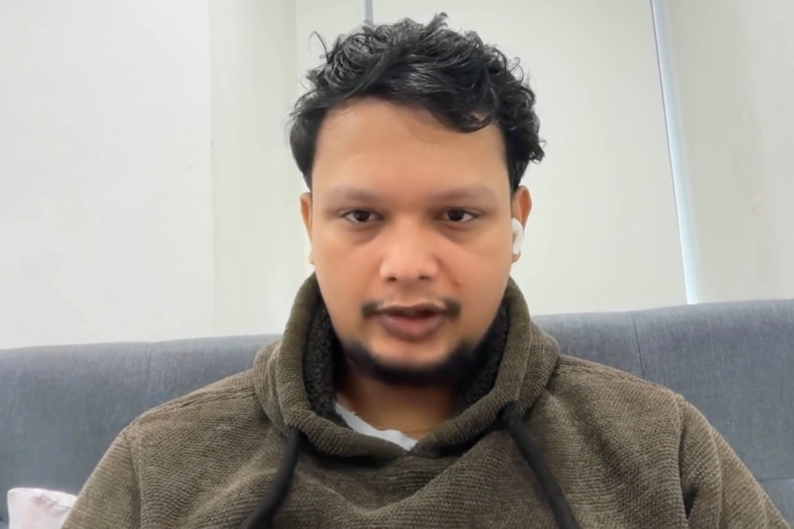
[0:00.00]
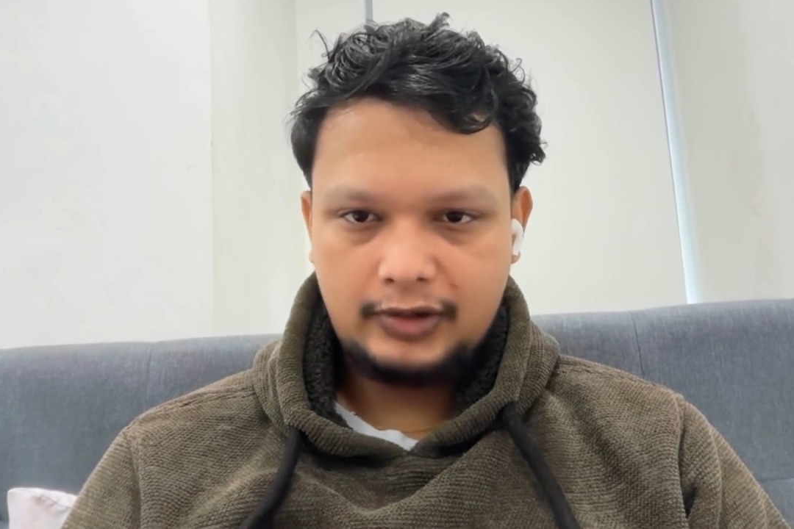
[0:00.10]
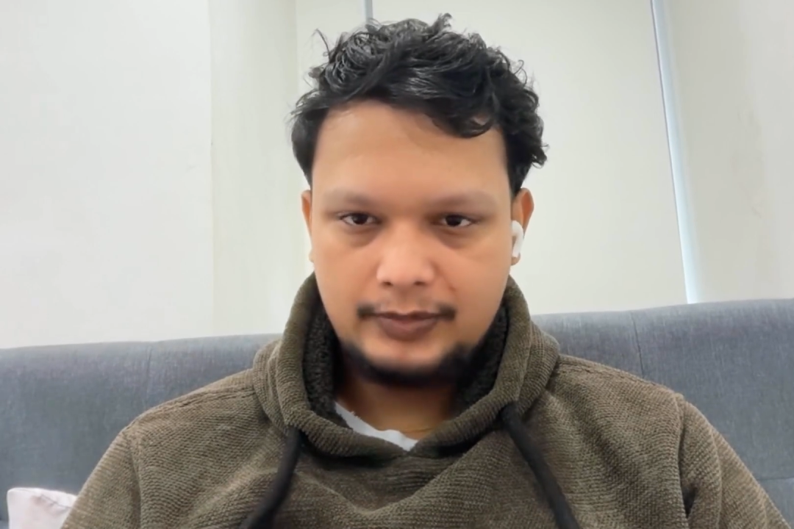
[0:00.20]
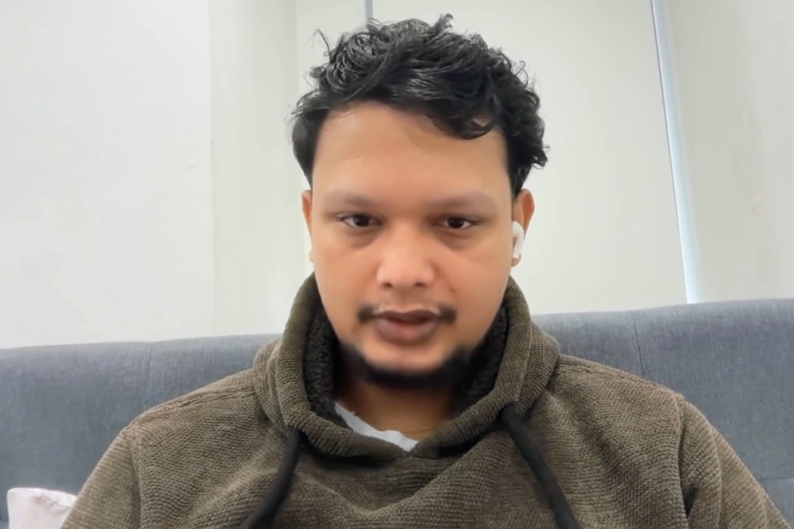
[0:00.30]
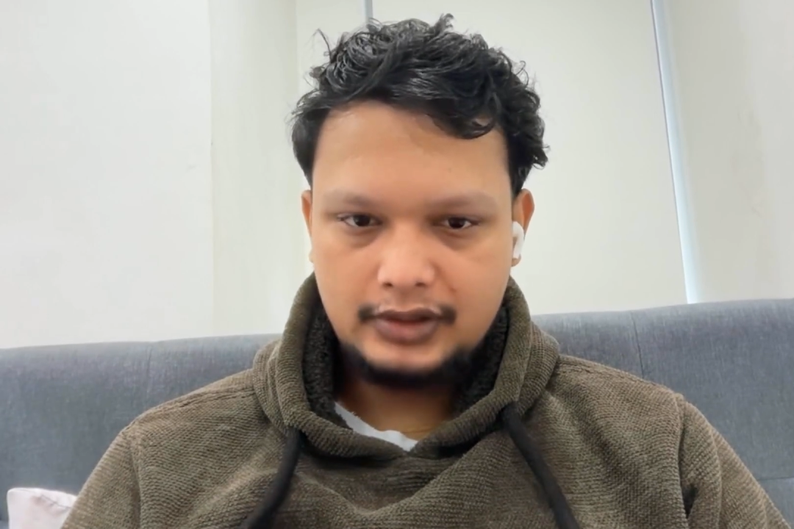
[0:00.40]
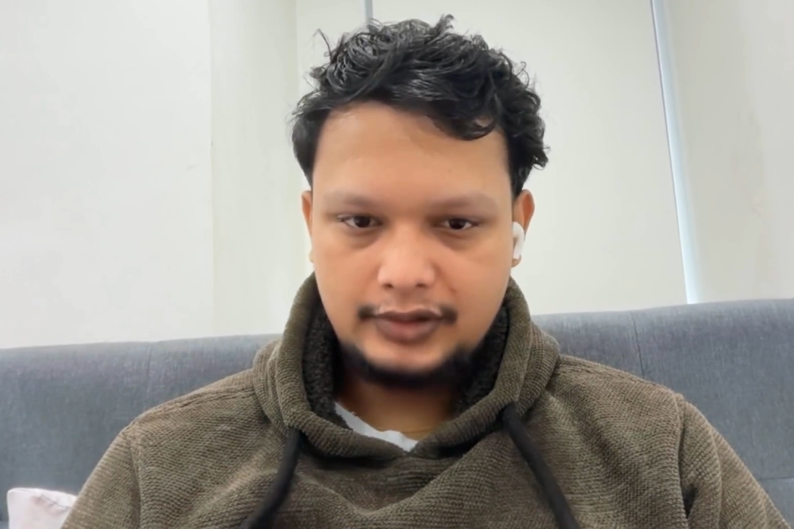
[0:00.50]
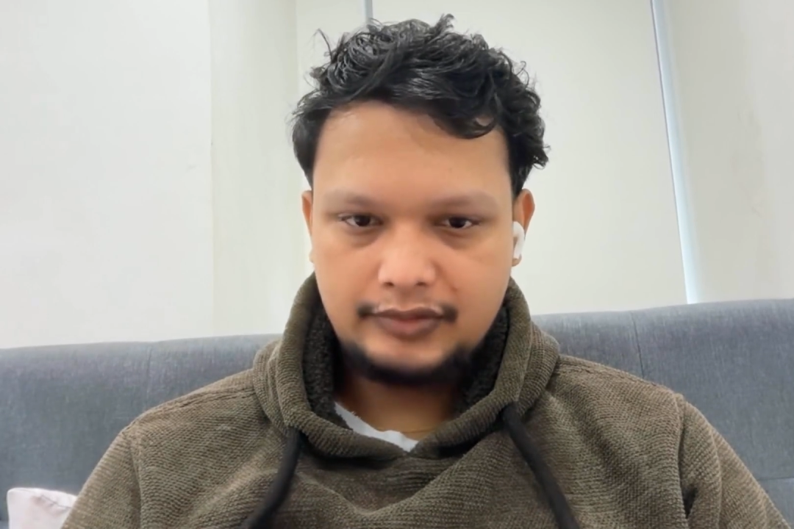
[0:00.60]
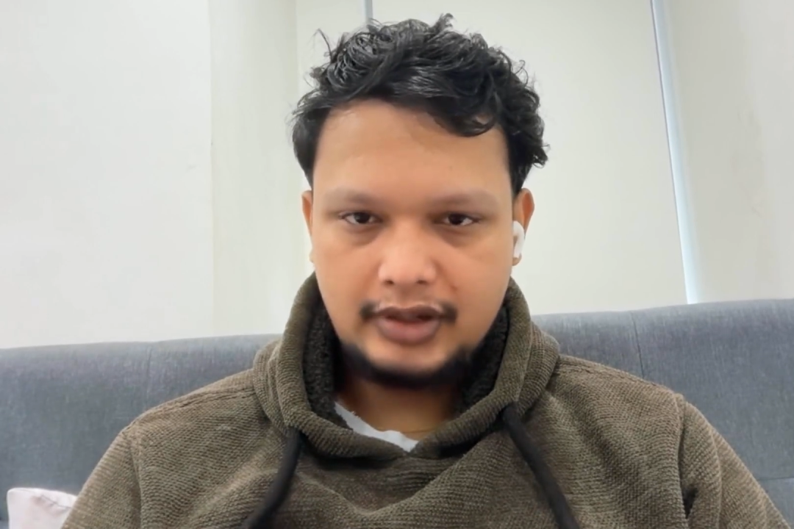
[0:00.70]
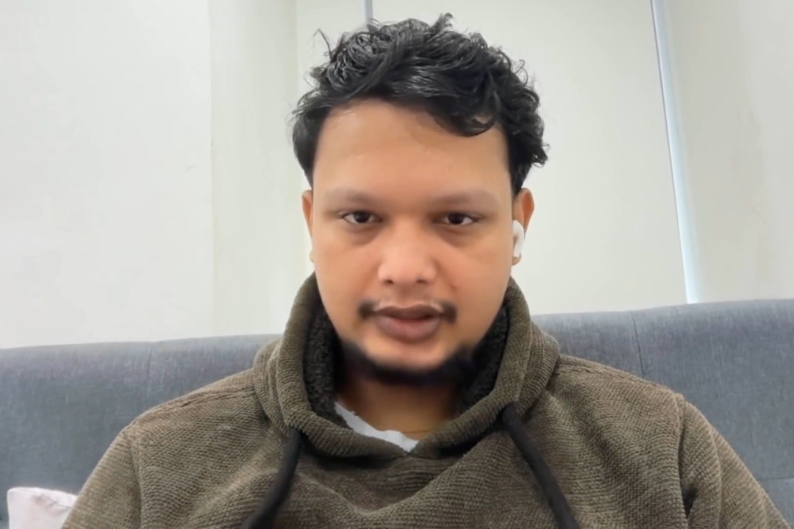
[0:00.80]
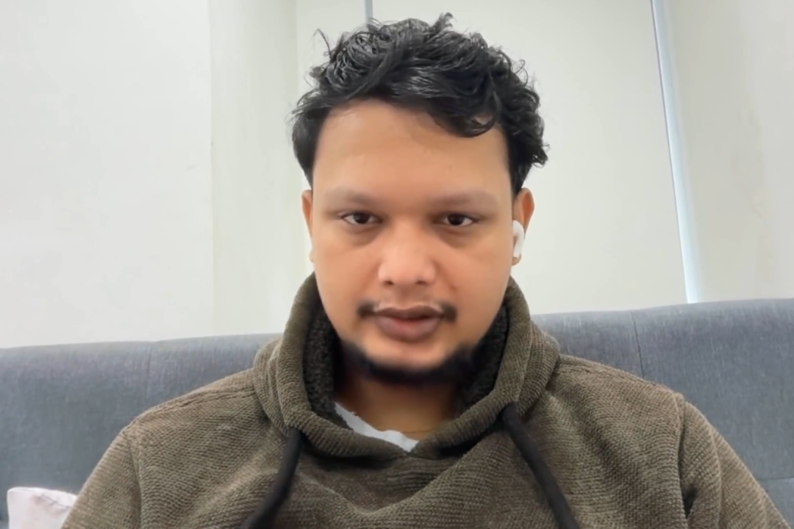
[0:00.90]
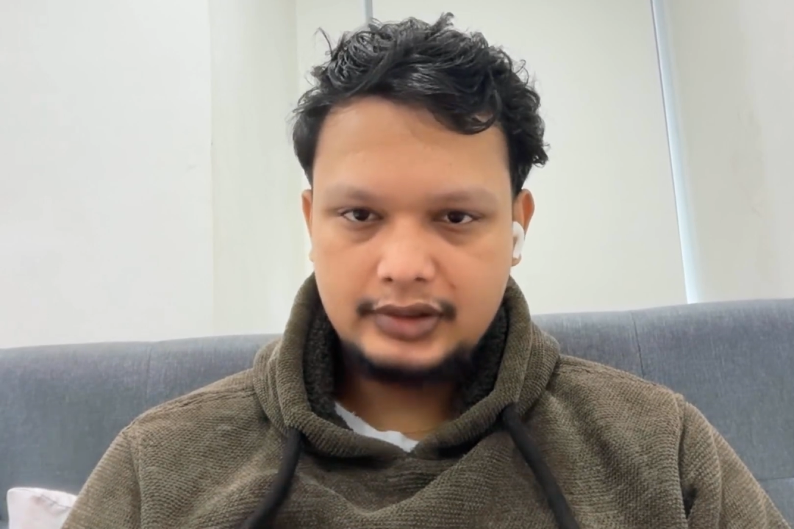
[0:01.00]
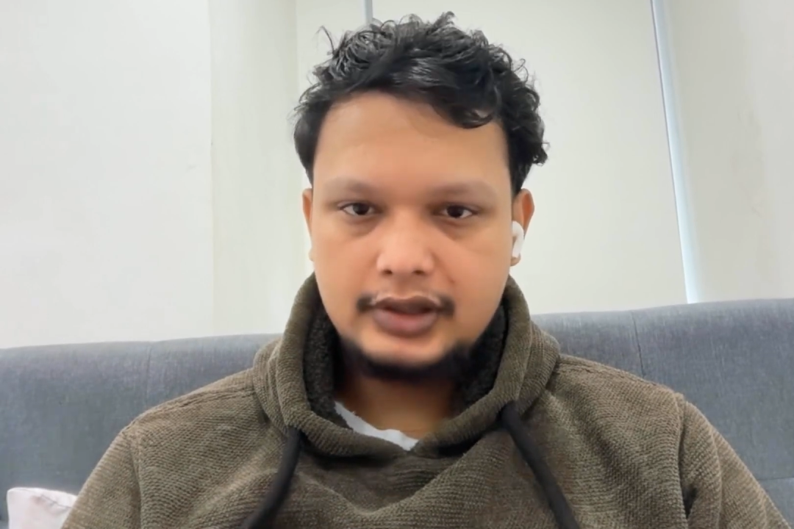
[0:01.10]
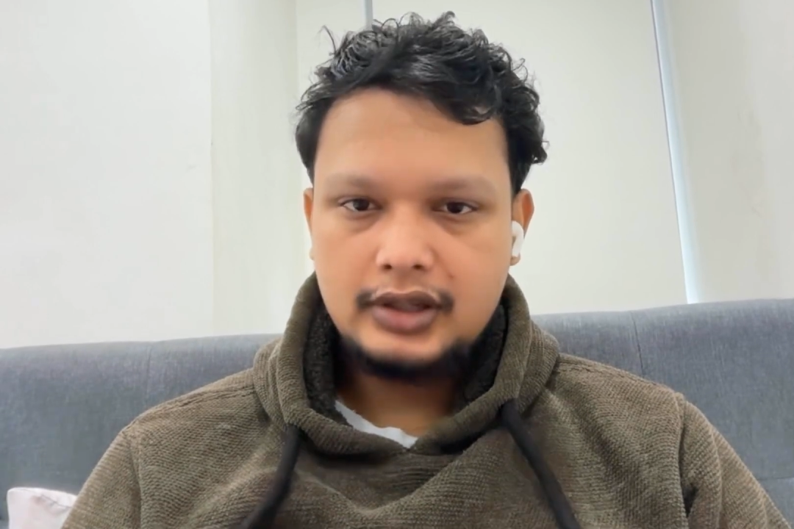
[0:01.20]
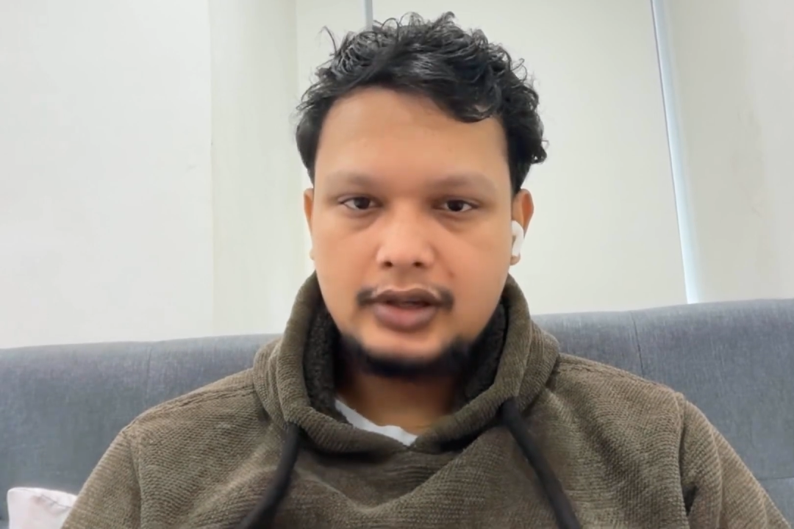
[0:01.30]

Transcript: human interaction